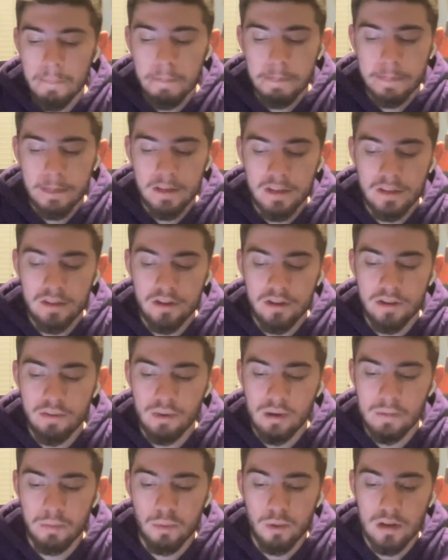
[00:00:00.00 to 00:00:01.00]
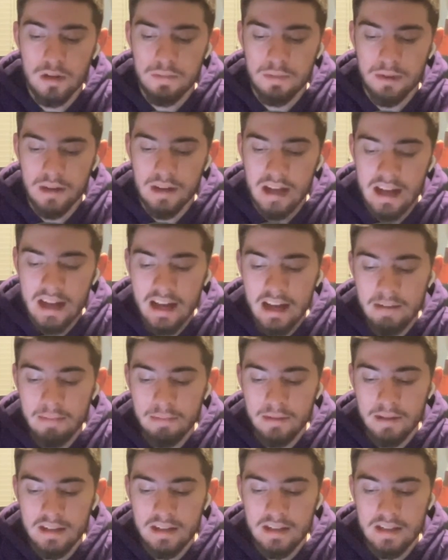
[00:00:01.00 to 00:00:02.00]
31 points per
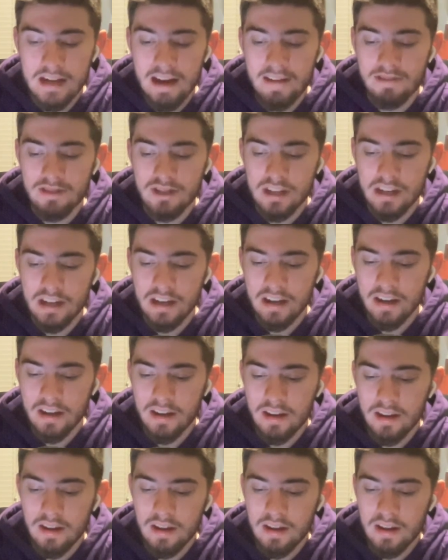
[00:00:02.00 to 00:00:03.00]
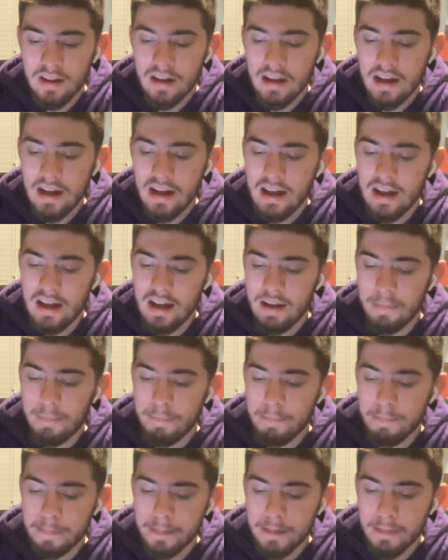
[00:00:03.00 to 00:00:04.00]
game. He's averaging
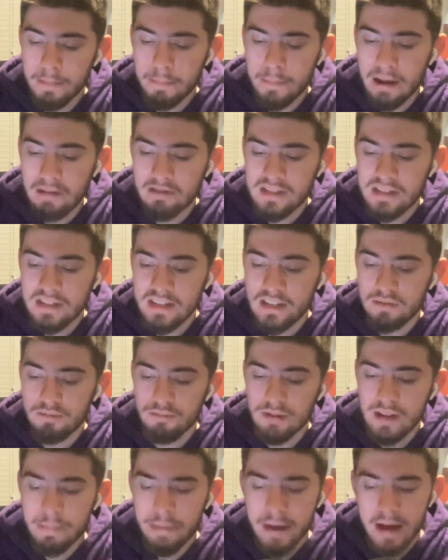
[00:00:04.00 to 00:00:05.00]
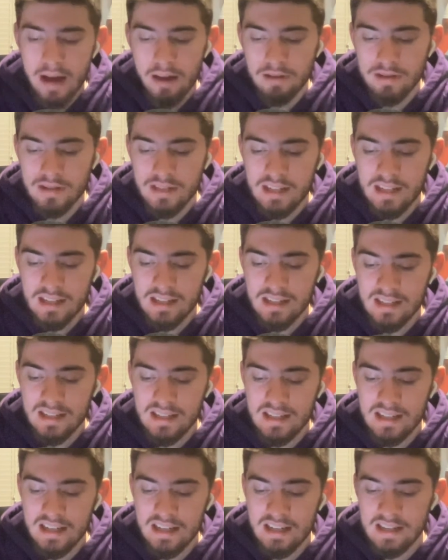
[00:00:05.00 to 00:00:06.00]
about 6 rebounds, 6
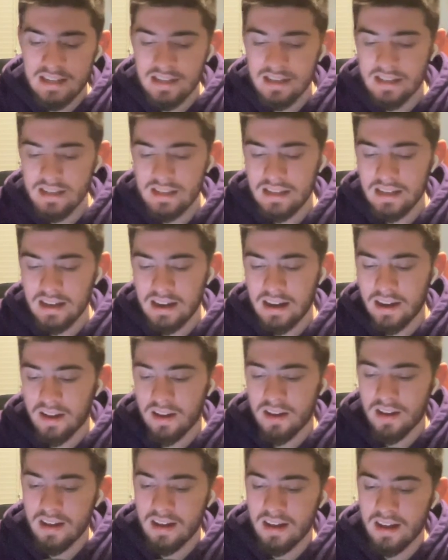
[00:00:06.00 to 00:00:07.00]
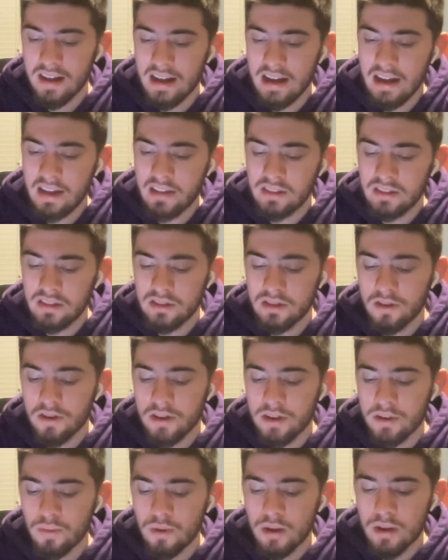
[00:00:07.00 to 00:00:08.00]
assists,
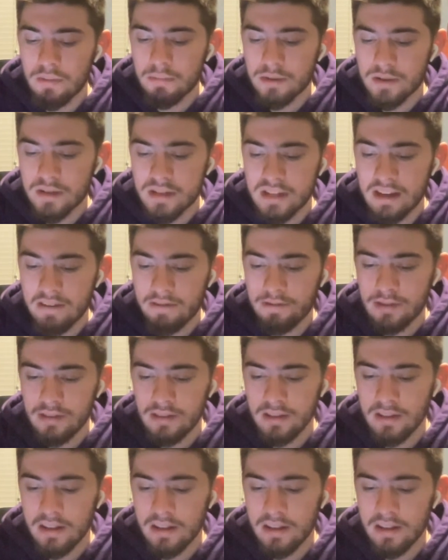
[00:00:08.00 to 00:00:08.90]
59% from